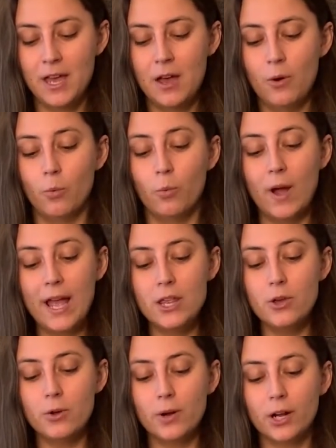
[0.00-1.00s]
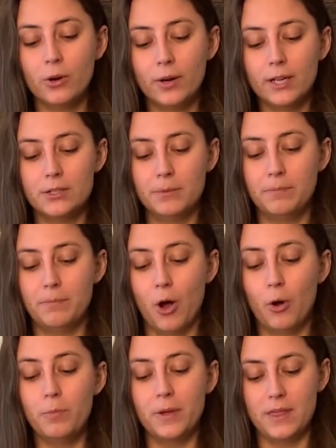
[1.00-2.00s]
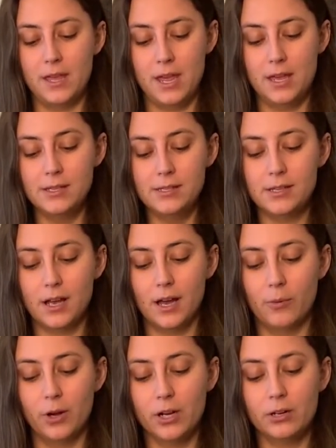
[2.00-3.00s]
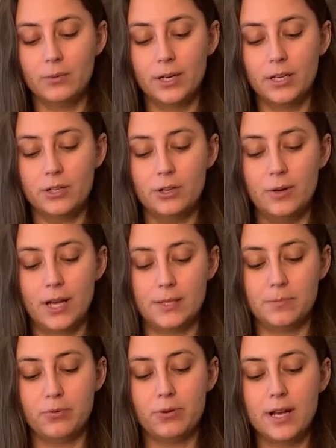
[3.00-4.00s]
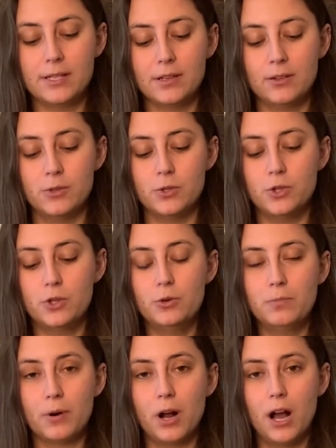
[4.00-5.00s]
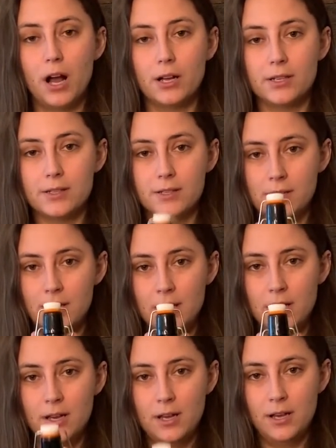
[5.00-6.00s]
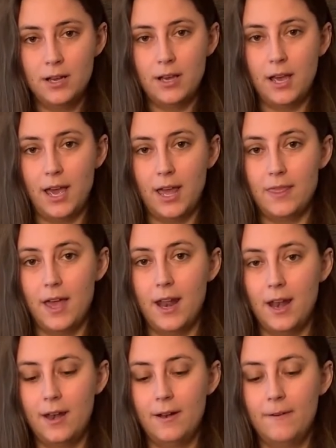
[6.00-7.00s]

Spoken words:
When you are going to open these, what you're going to want to do is press on those 2 prongs and then